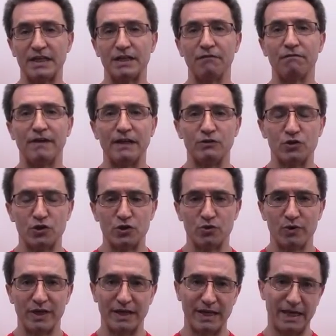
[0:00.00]
defends
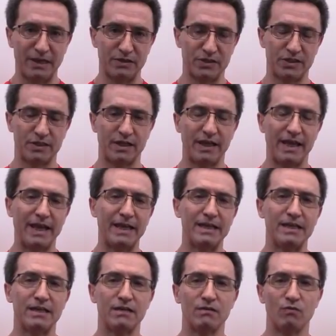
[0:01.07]
you against
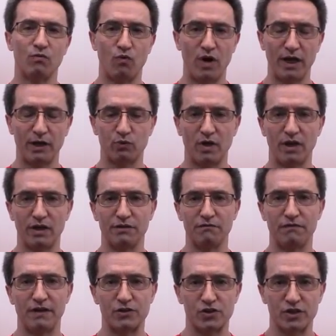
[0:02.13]
any viral
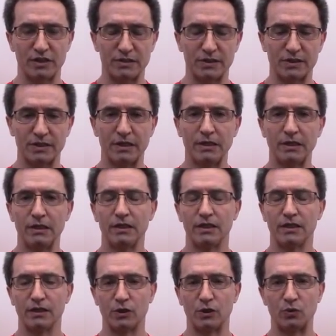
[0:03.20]
infections,
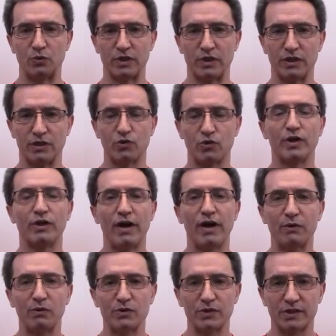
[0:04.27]
including
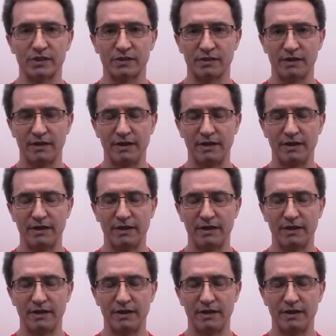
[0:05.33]
coronavirus.